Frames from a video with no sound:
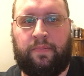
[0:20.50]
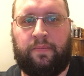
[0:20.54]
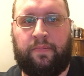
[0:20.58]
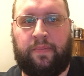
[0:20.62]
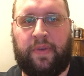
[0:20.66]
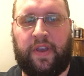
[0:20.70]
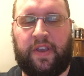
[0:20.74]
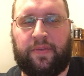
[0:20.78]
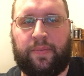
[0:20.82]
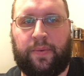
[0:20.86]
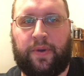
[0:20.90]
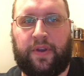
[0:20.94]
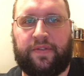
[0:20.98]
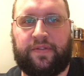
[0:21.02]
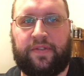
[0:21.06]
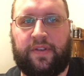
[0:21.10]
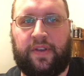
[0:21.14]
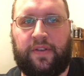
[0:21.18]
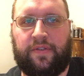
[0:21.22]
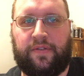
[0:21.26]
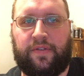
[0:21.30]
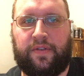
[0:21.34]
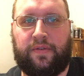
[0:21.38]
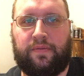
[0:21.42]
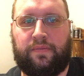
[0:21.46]
Baseball
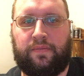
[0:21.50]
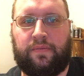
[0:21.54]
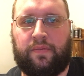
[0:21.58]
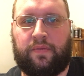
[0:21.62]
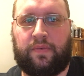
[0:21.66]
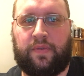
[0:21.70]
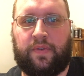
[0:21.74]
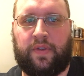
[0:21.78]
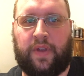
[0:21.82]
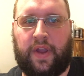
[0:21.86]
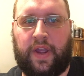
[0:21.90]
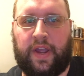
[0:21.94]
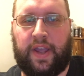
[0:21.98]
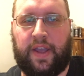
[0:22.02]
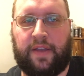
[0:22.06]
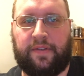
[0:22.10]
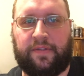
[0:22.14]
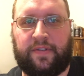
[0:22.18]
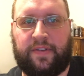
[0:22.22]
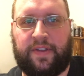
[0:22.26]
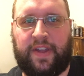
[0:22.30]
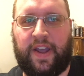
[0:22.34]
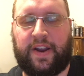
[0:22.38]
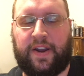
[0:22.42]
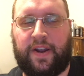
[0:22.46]
season, I
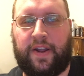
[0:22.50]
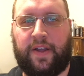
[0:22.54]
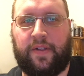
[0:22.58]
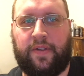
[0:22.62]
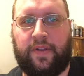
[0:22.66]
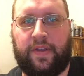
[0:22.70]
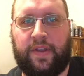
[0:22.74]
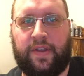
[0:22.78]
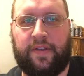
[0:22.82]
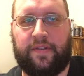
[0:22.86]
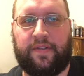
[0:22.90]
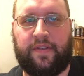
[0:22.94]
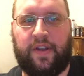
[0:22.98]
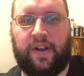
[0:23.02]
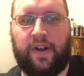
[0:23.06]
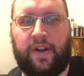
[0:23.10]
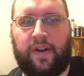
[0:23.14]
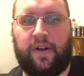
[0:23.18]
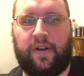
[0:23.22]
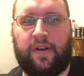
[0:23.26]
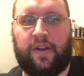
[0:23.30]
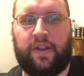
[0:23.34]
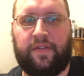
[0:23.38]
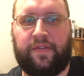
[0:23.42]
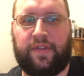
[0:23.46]
guess, technically is
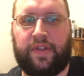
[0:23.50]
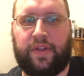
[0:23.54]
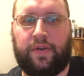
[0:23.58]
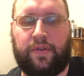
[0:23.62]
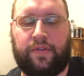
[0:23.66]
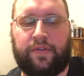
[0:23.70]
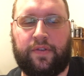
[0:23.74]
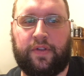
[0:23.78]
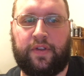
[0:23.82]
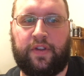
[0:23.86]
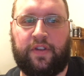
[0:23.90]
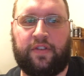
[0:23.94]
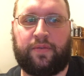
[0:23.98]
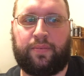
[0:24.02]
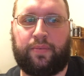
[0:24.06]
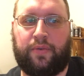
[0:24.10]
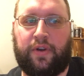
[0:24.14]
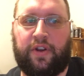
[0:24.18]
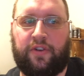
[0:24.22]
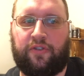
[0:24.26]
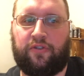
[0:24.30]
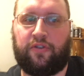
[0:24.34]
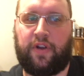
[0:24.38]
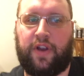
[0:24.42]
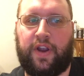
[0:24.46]
here, even though it's only
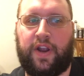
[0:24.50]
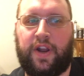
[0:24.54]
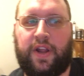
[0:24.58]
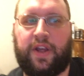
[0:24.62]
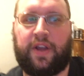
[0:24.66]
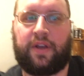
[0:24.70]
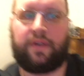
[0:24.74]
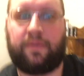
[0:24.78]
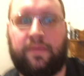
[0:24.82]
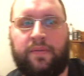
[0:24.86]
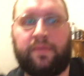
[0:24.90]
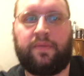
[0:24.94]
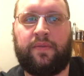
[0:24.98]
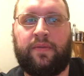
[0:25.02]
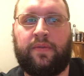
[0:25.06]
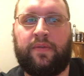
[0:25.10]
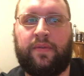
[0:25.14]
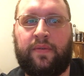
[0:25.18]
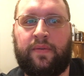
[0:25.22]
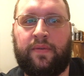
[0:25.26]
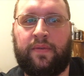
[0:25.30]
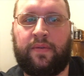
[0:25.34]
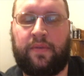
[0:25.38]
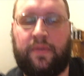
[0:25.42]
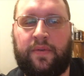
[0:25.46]
spring training.
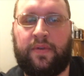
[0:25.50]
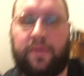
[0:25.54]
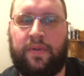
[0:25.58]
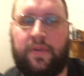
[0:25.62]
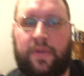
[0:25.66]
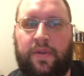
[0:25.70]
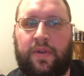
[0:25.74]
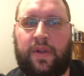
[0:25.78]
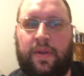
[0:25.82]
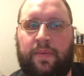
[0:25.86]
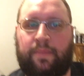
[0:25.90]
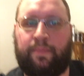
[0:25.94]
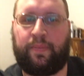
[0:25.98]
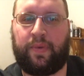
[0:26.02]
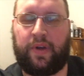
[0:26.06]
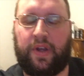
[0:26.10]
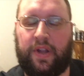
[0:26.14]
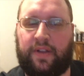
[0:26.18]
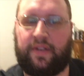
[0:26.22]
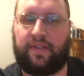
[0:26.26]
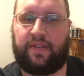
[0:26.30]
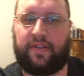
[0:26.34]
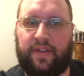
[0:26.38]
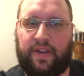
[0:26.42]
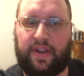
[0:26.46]
But